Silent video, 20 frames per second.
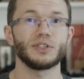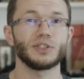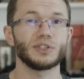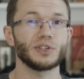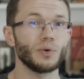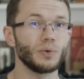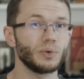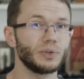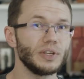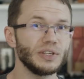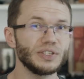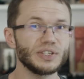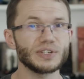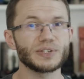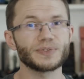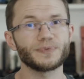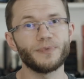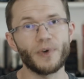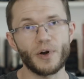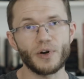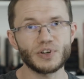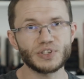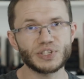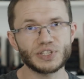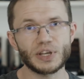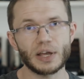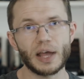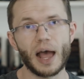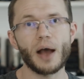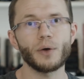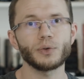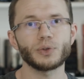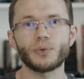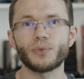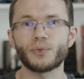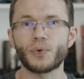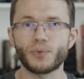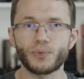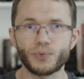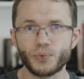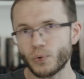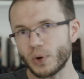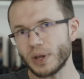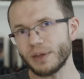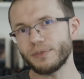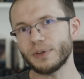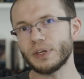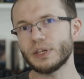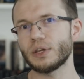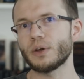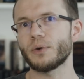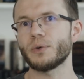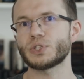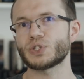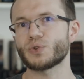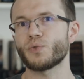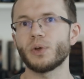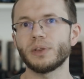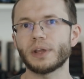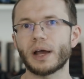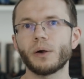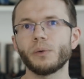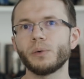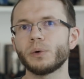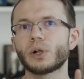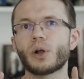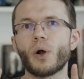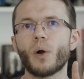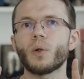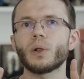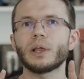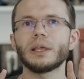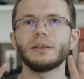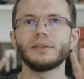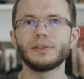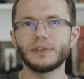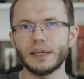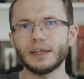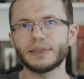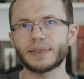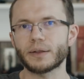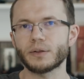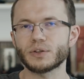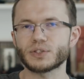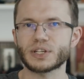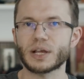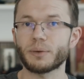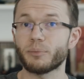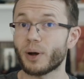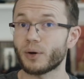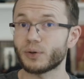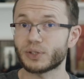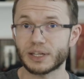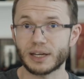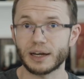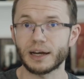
So this is first out of three videos when I will go in details about